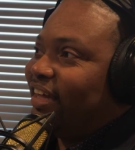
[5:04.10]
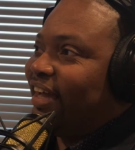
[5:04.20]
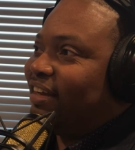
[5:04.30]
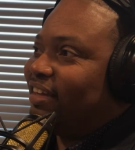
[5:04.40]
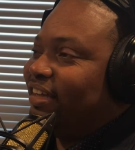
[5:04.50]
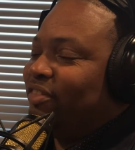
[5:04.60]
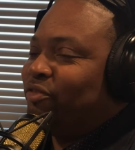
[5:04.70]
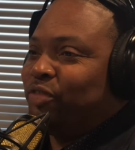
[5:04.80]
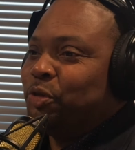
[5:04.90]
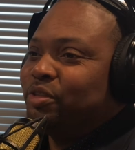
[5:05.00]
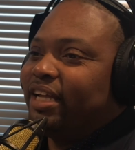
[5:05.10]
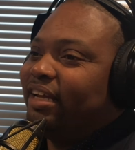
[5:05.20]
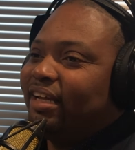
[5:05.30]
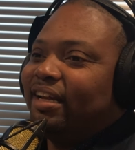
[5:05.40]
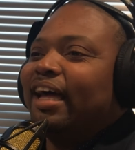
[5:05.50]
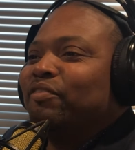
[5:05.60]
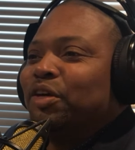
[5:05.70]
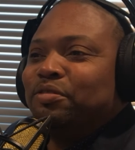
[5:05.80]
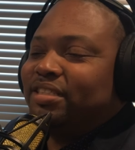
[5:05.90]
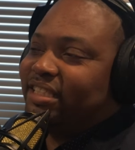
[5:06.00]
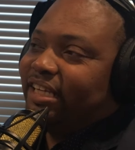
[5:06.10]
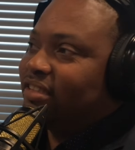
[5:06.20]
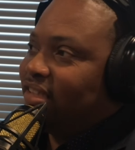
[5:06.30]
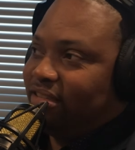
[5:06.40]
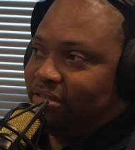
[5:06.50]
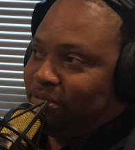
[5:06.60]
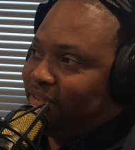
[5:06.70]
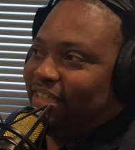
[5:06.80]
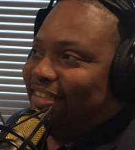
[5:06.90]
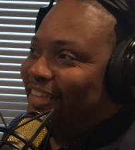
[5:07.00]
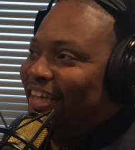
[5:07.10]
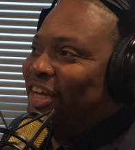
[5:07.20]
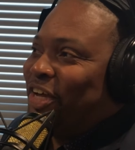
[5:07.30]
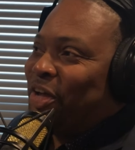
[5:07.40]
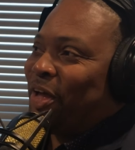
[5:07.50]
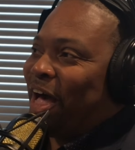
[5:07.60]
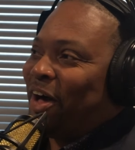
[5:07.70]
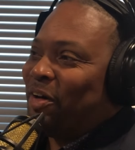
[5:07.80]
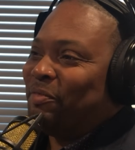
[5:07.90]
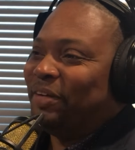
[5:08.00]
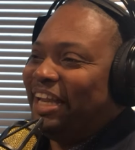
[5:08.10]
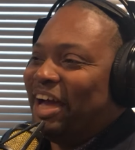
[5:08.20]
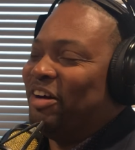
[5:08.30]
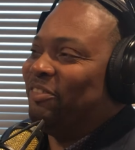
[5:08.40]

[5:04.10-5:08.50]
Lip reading: and eating foods that didn't have no seasoning to it. But